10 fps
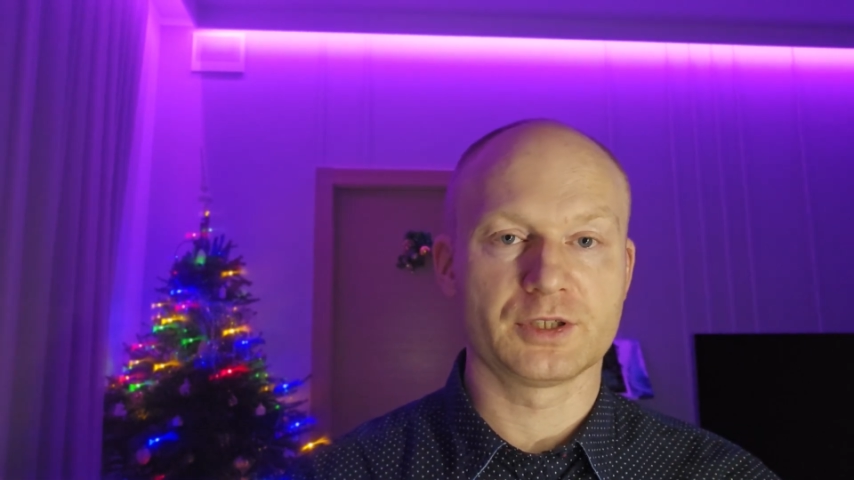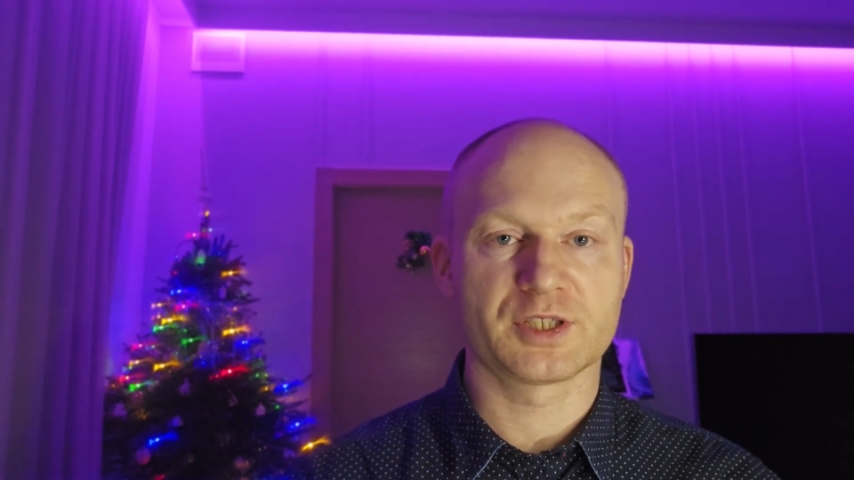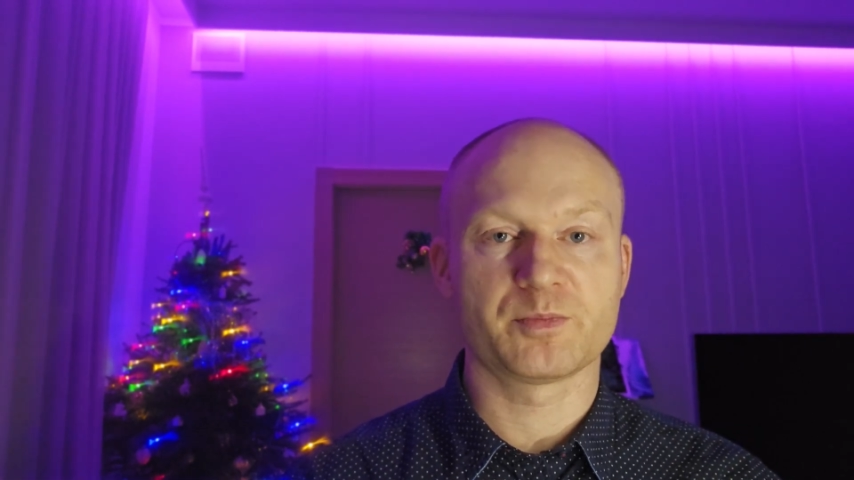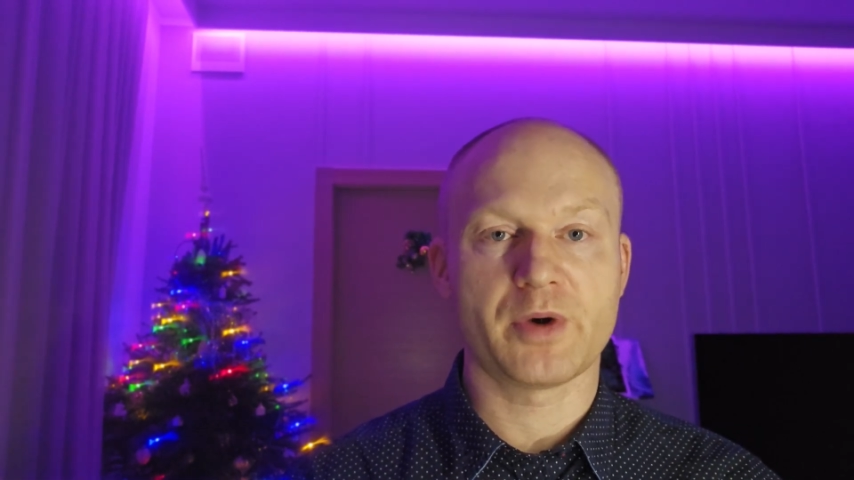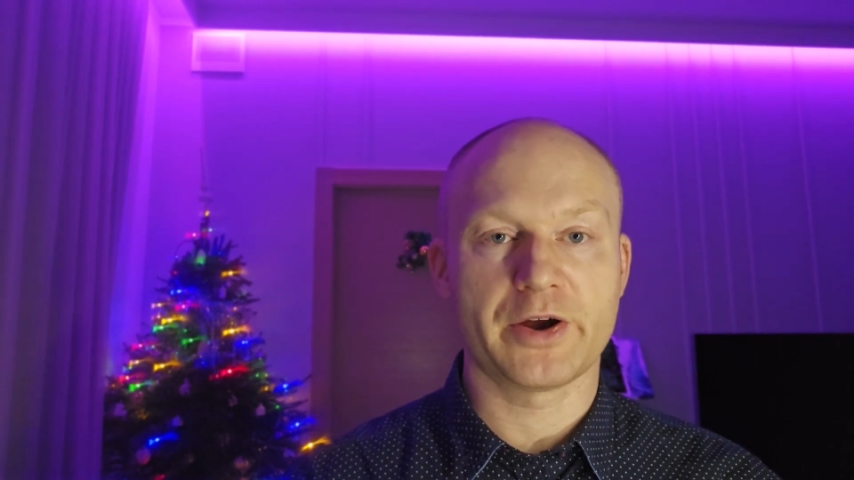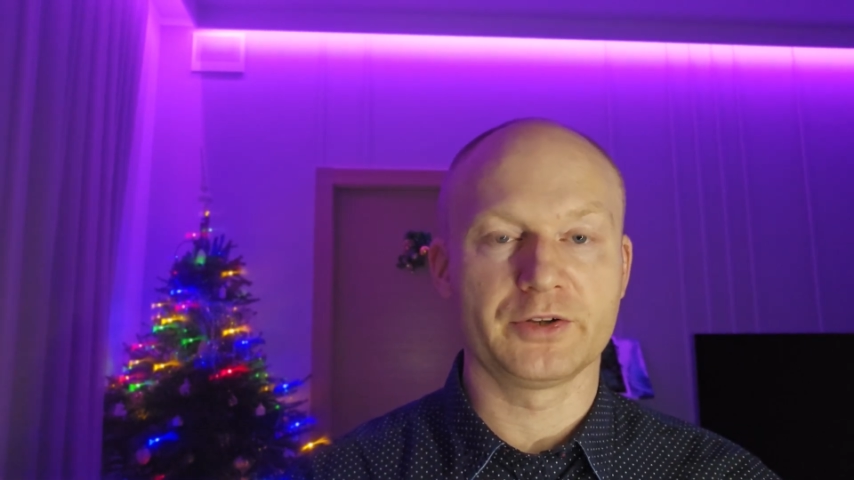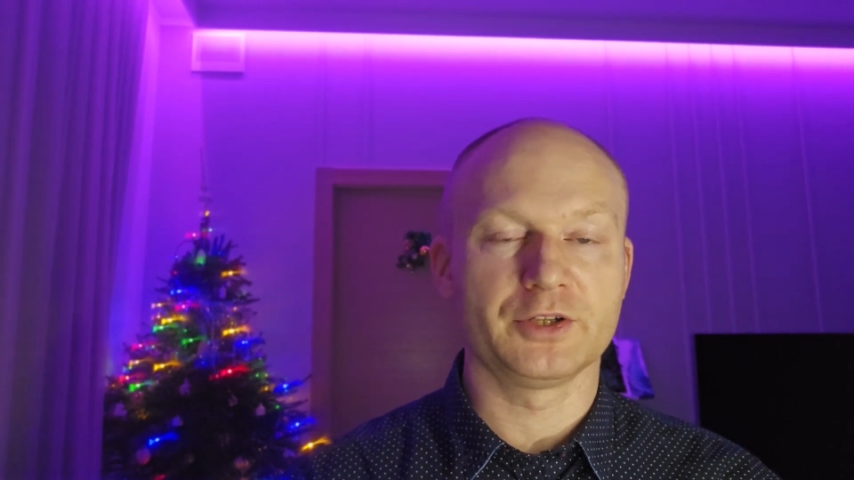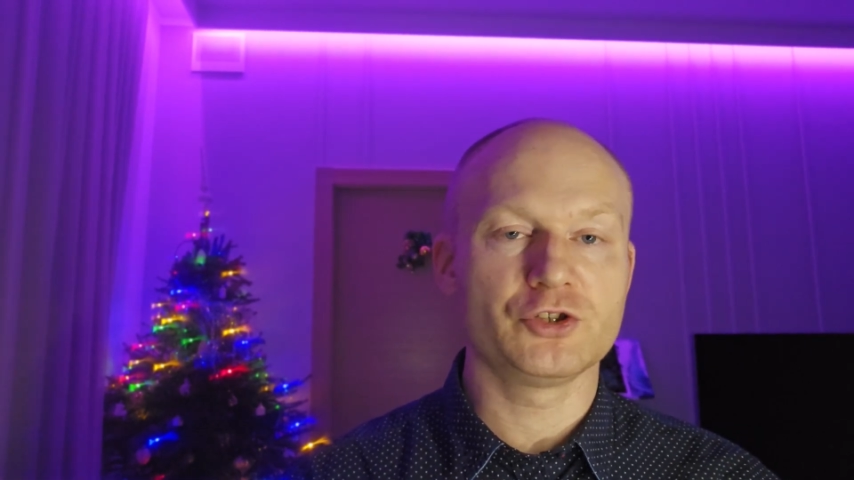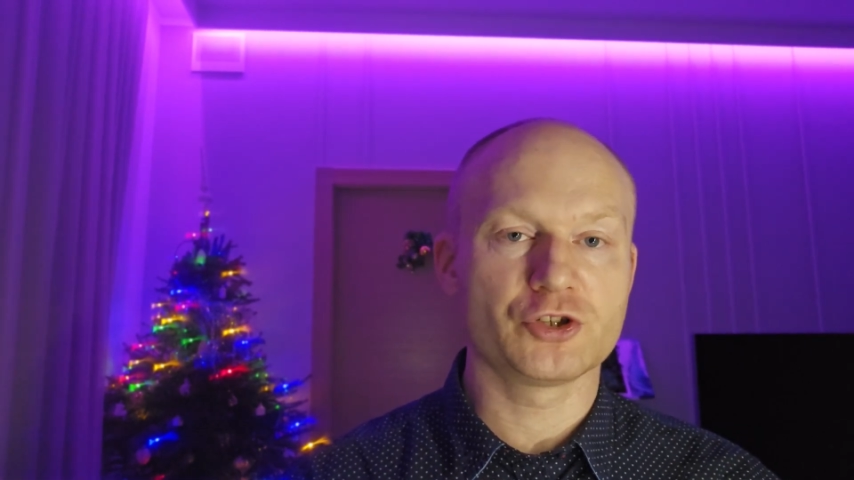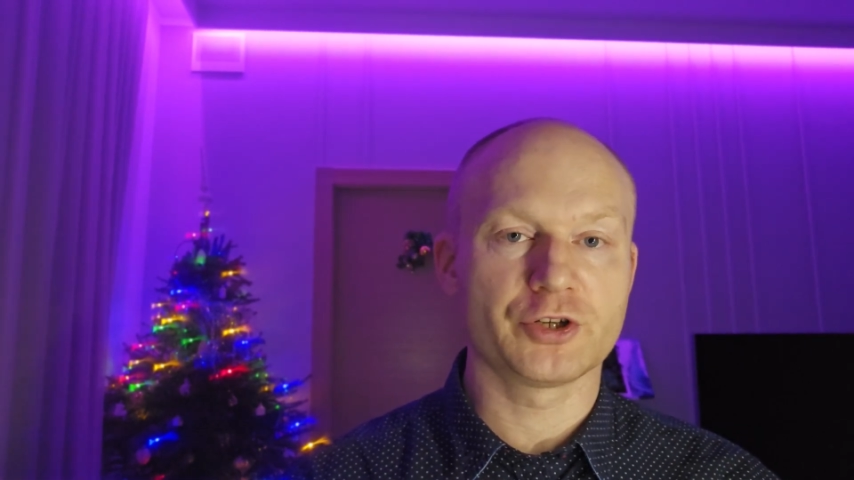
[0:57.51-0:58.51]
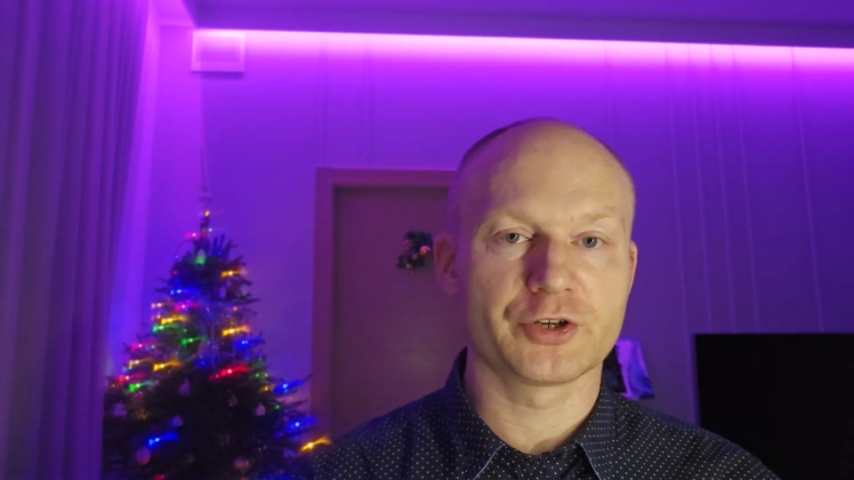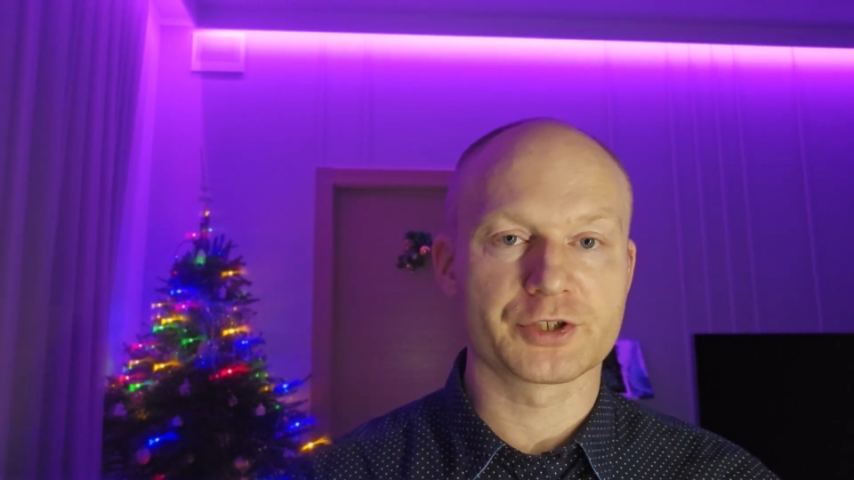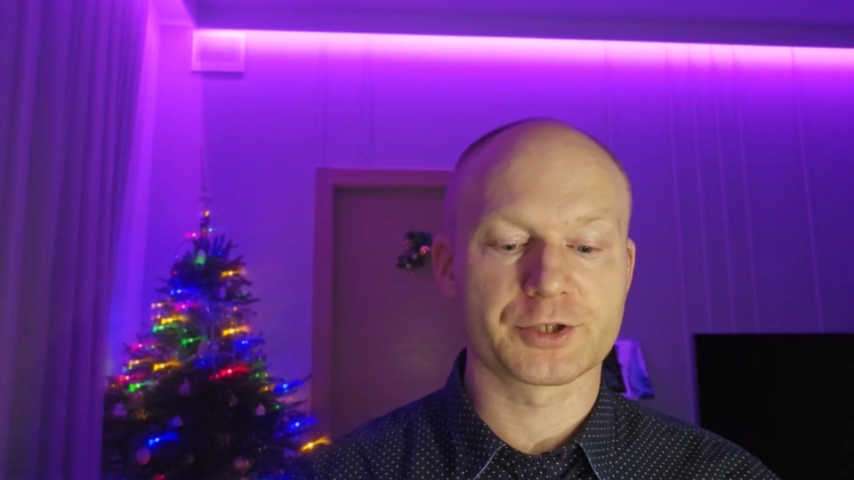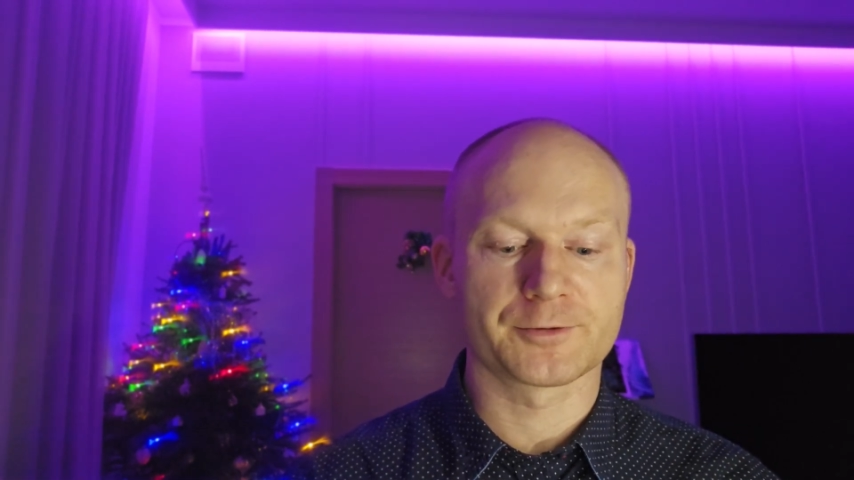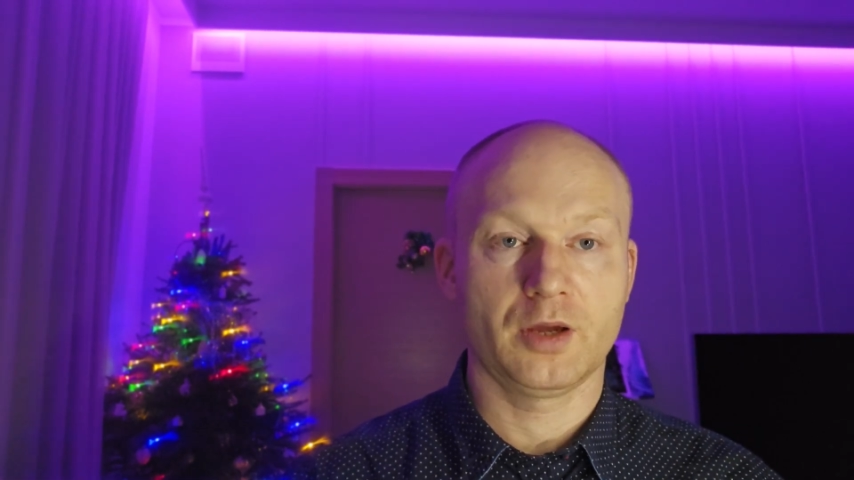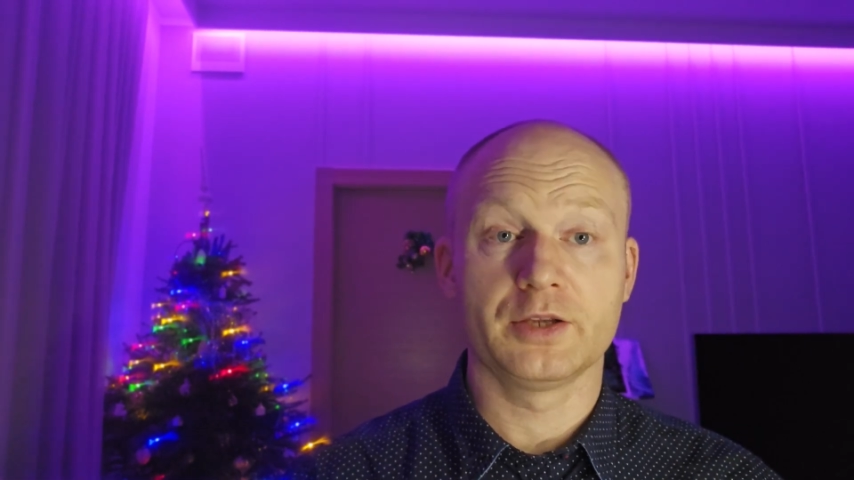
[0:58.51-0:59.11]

aspiring engineers